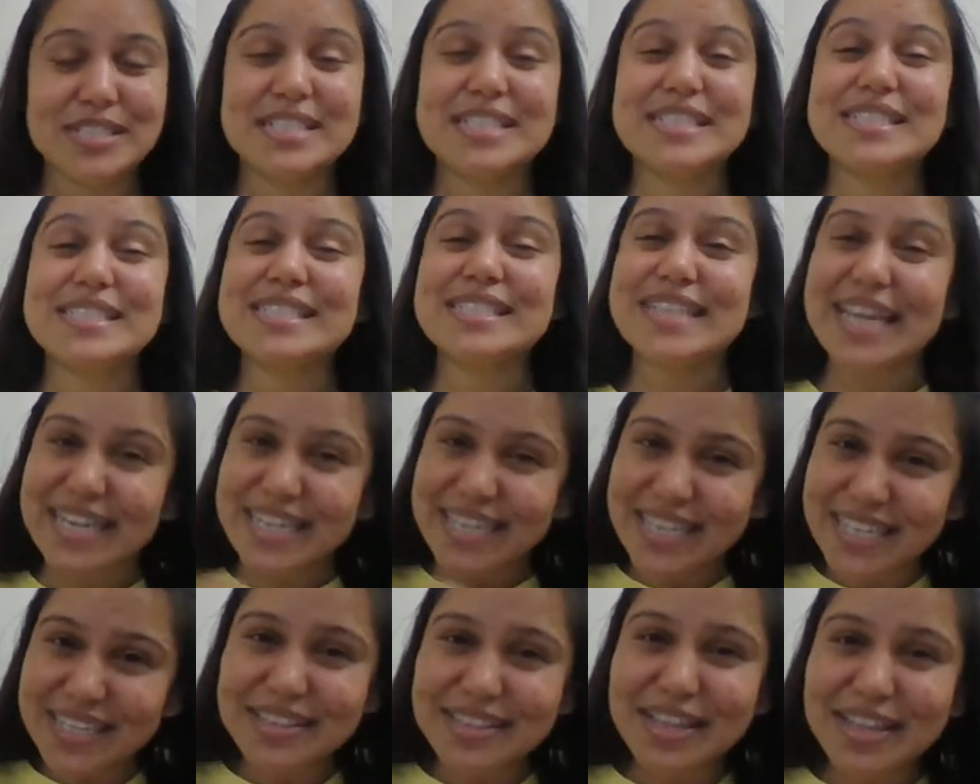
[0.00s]

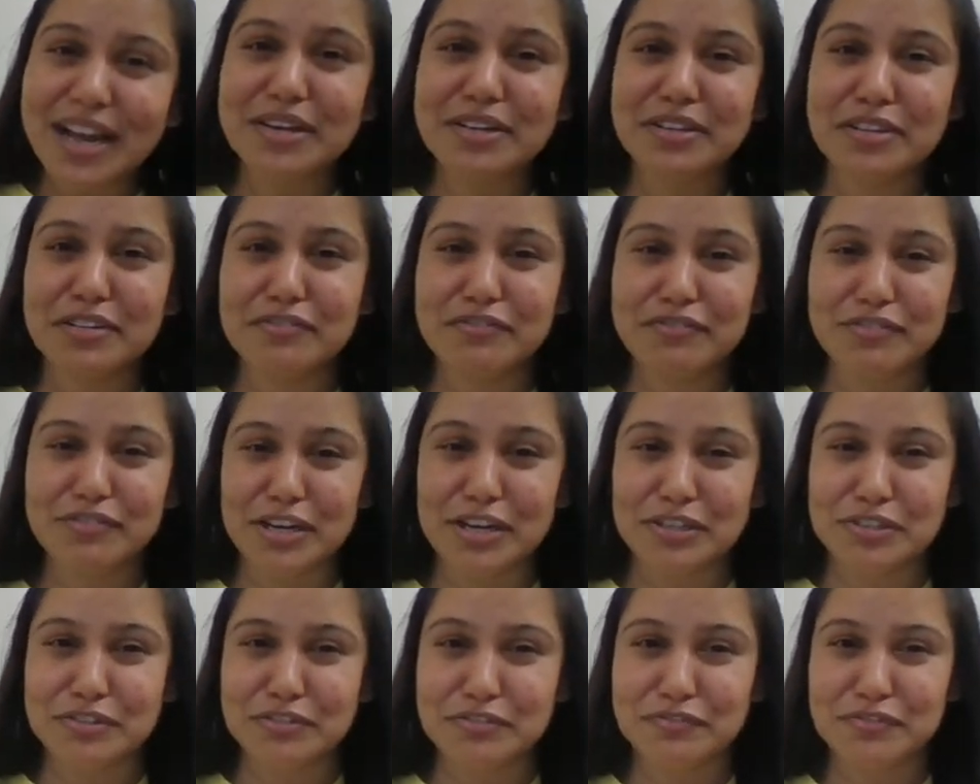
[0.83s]
stating that in
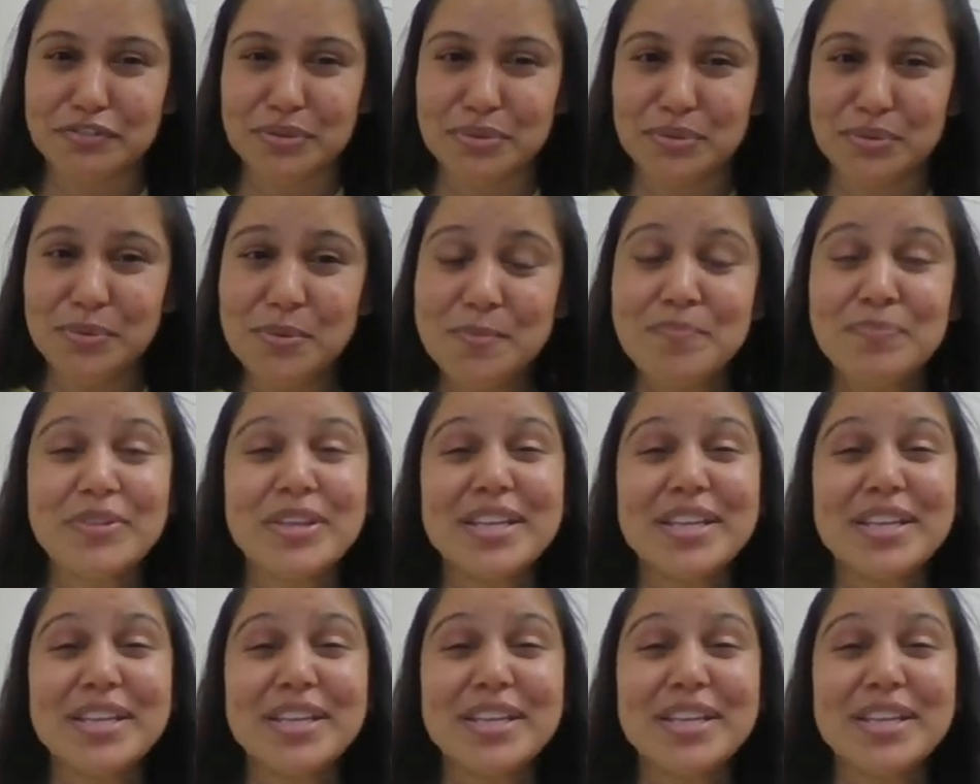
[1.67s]
front of you,